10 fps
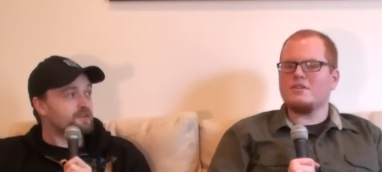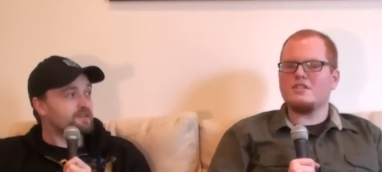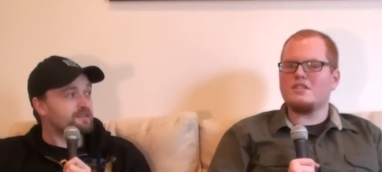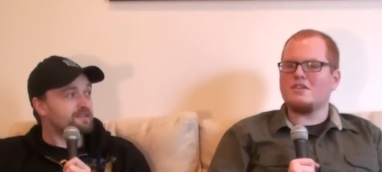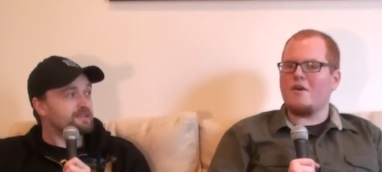Speaker 1: They were
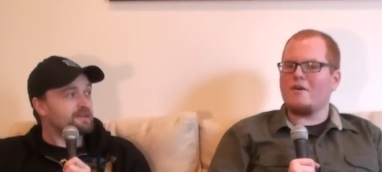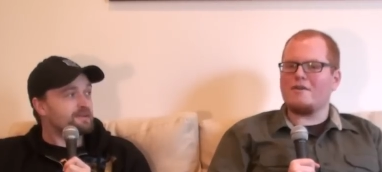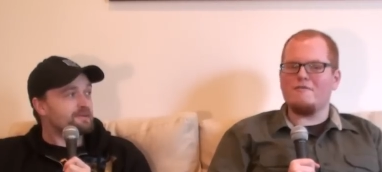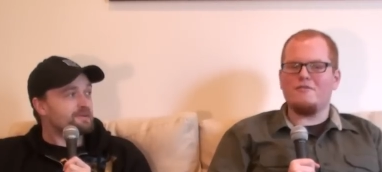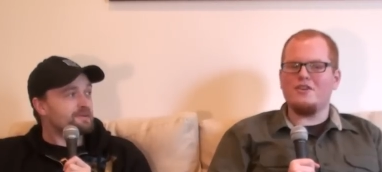so
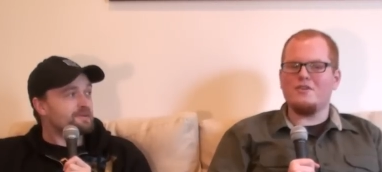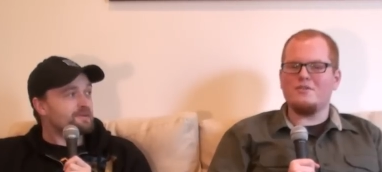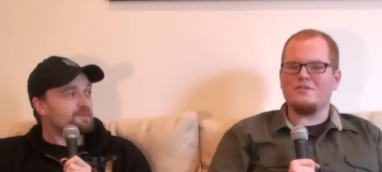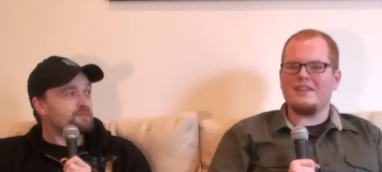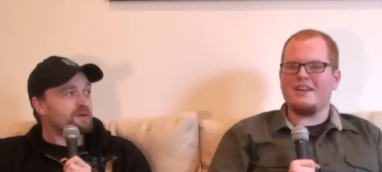
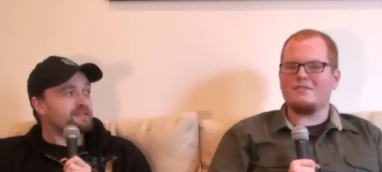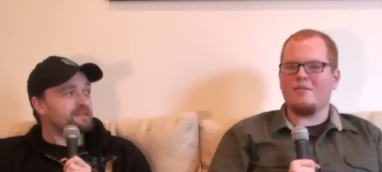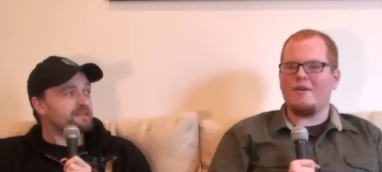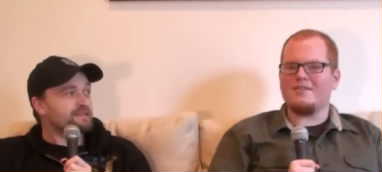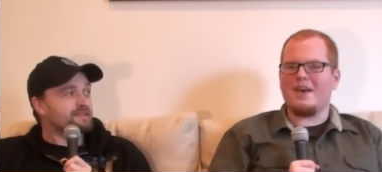confused as the,
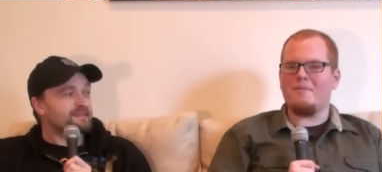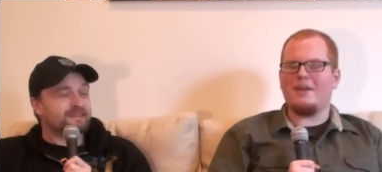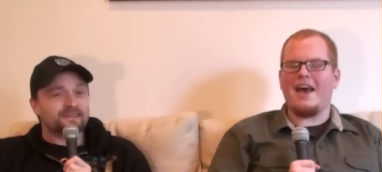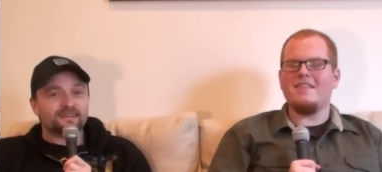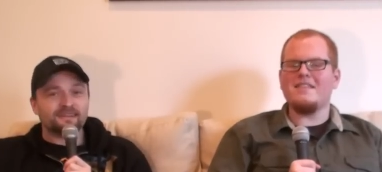to what was
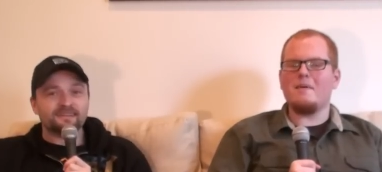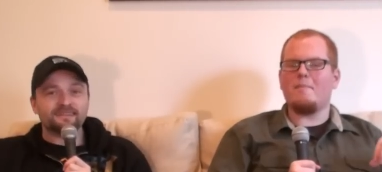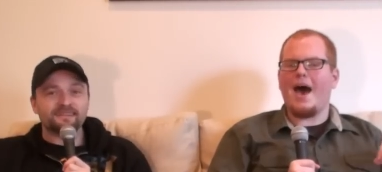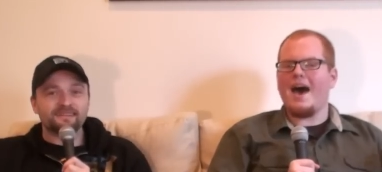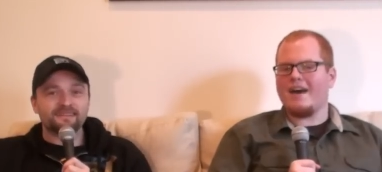happening. And then the
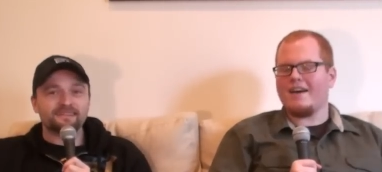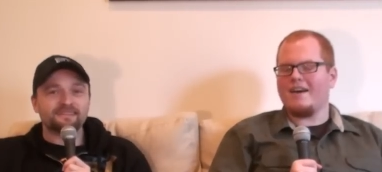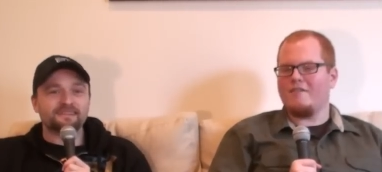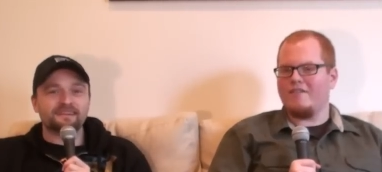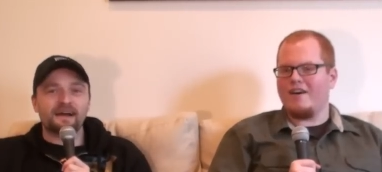back
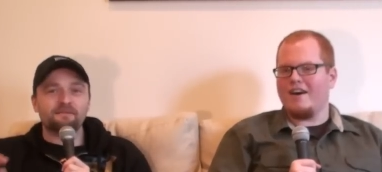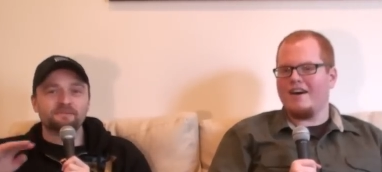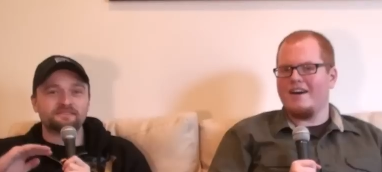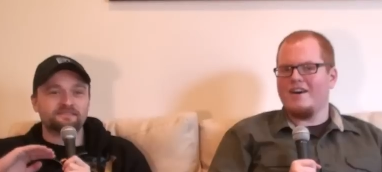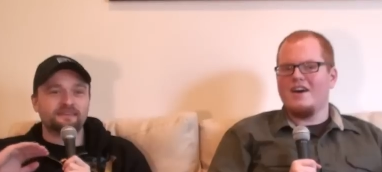the
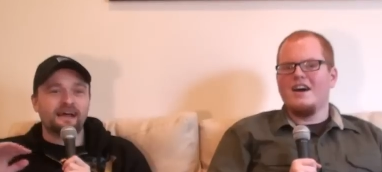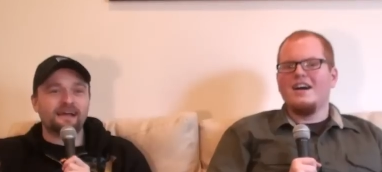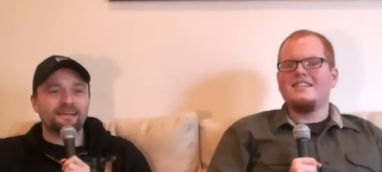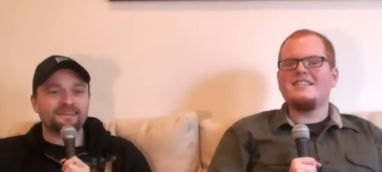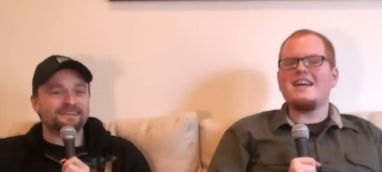comics are
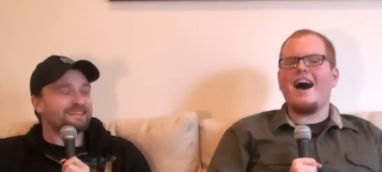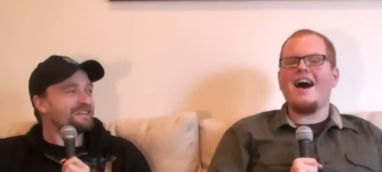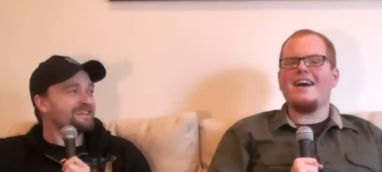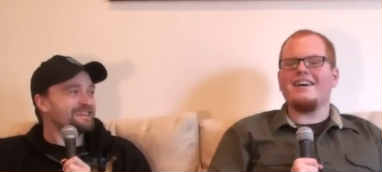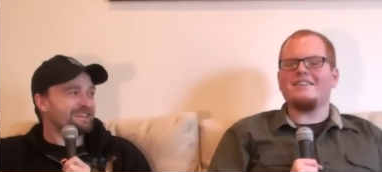dying,
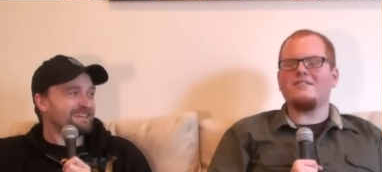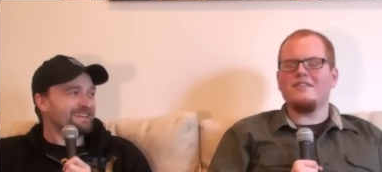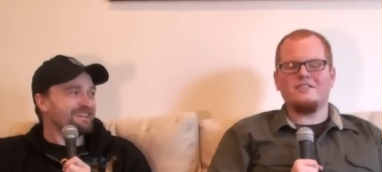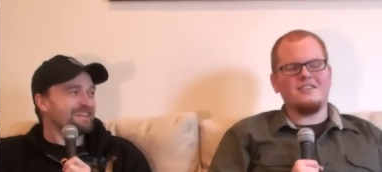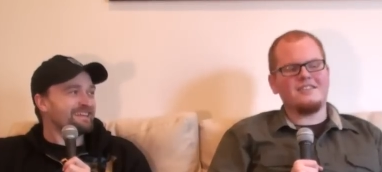dying. So
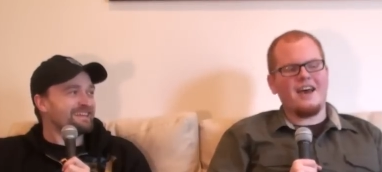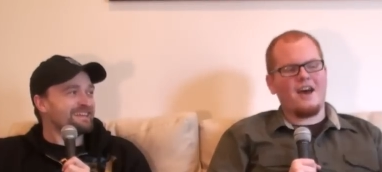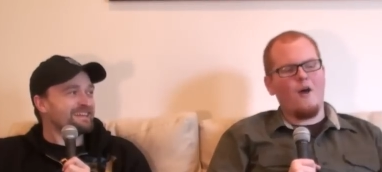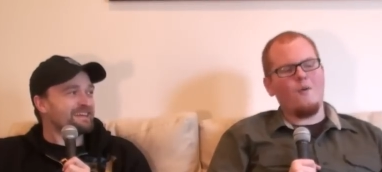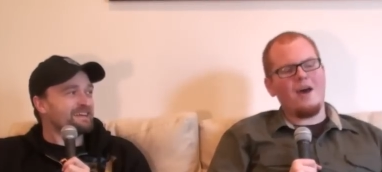there's just
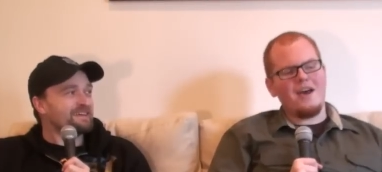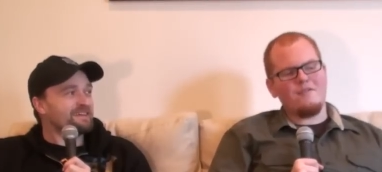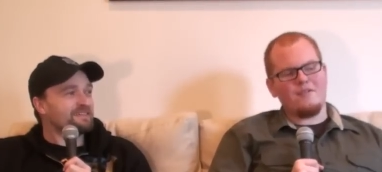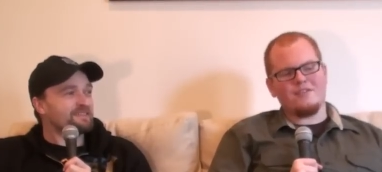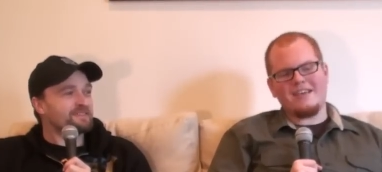like a
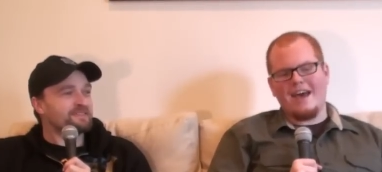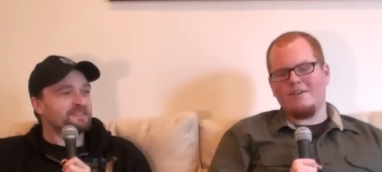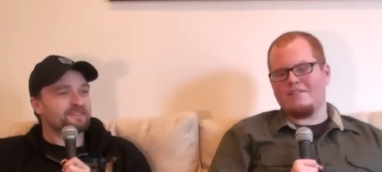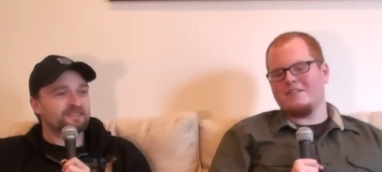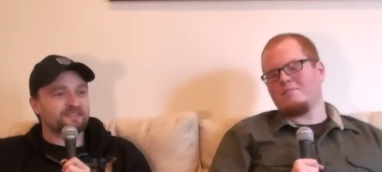wave of
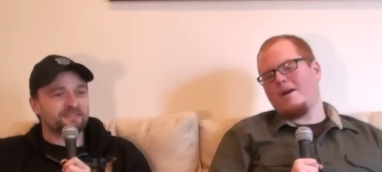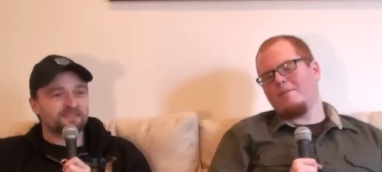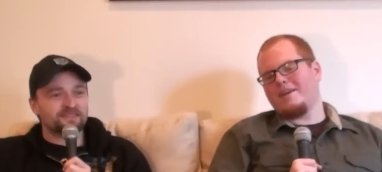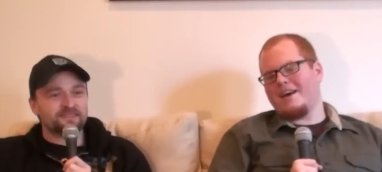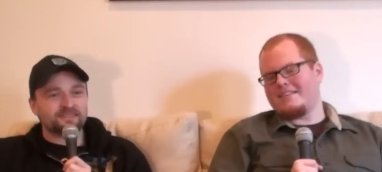sound that's
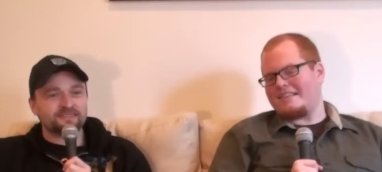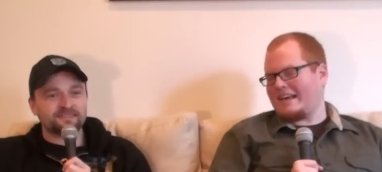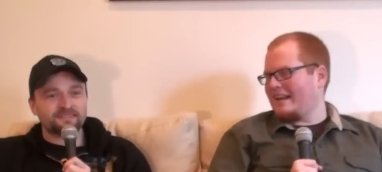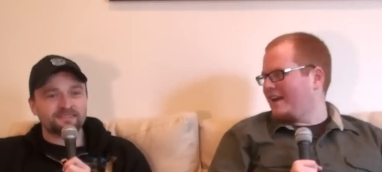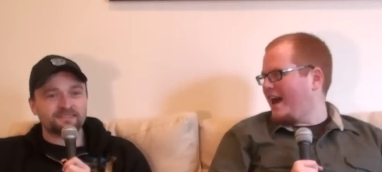probably a
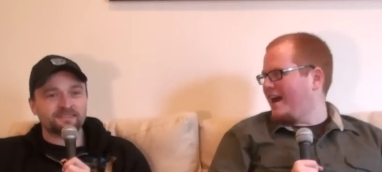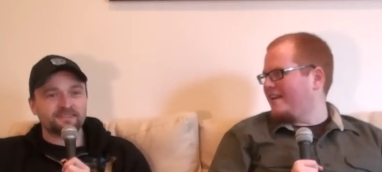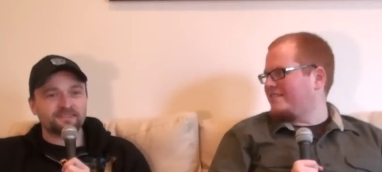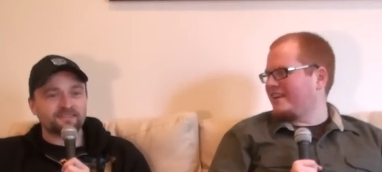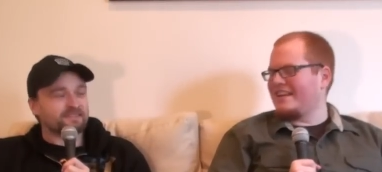second a ha-
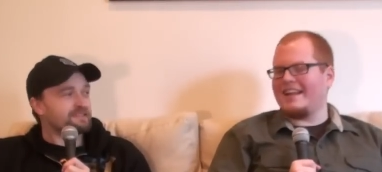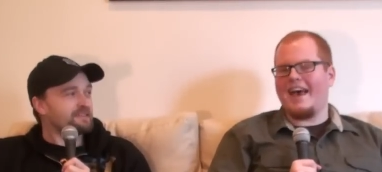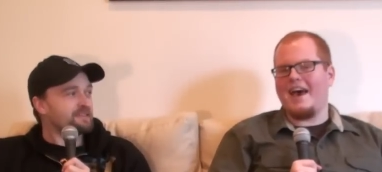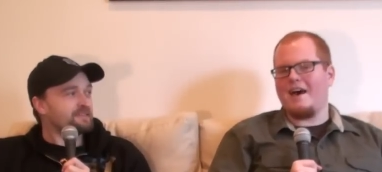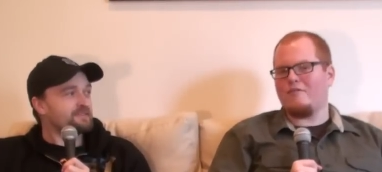second and a
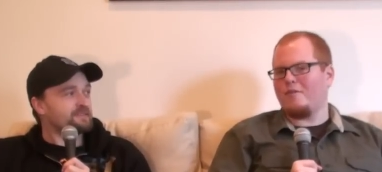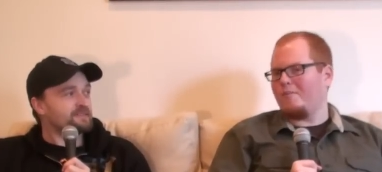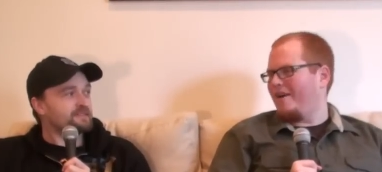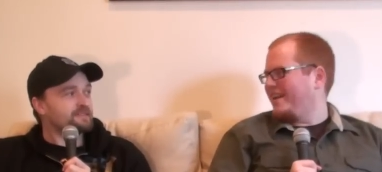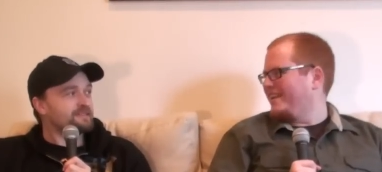half from
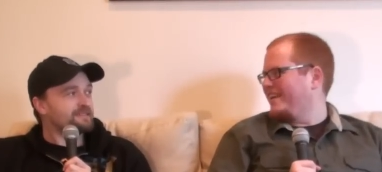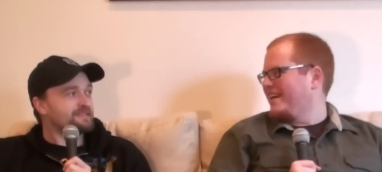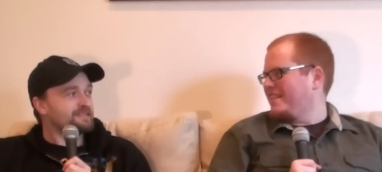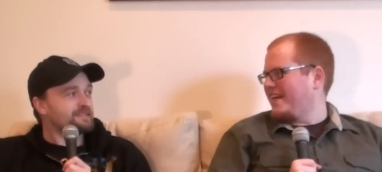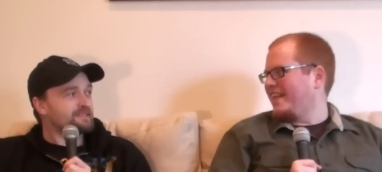when
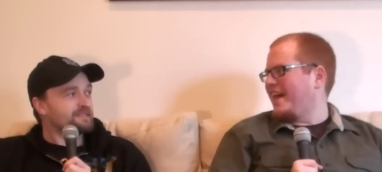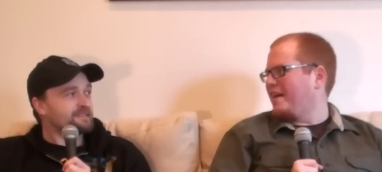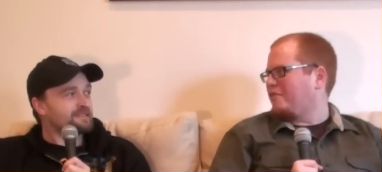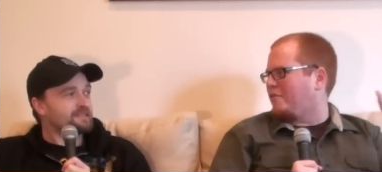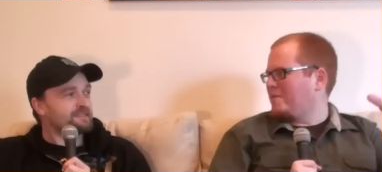they
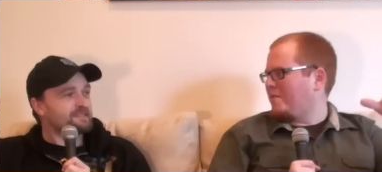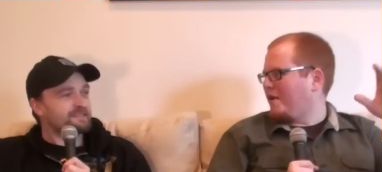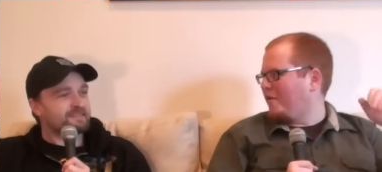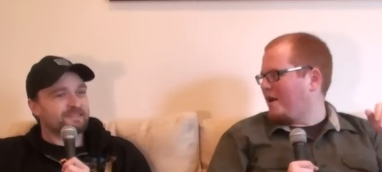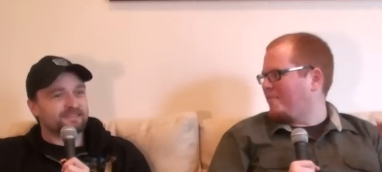laughed when
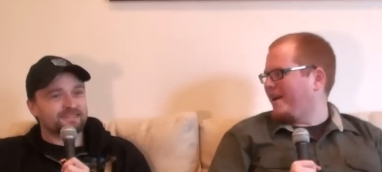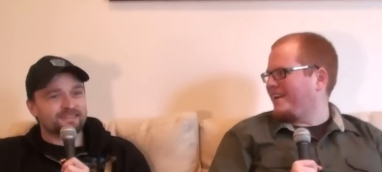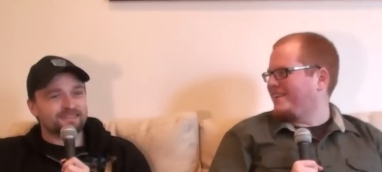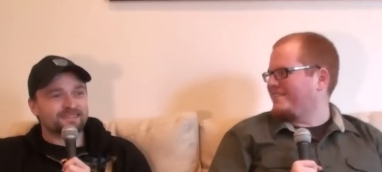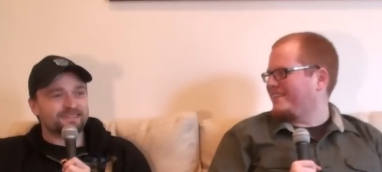Brent Weinbach
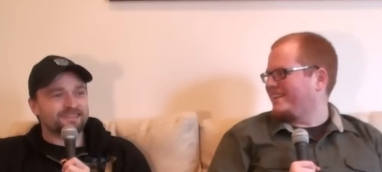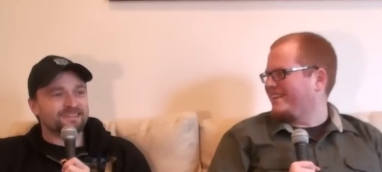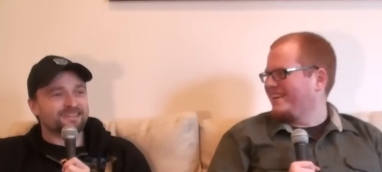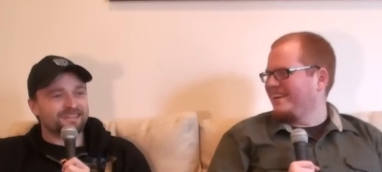hears it.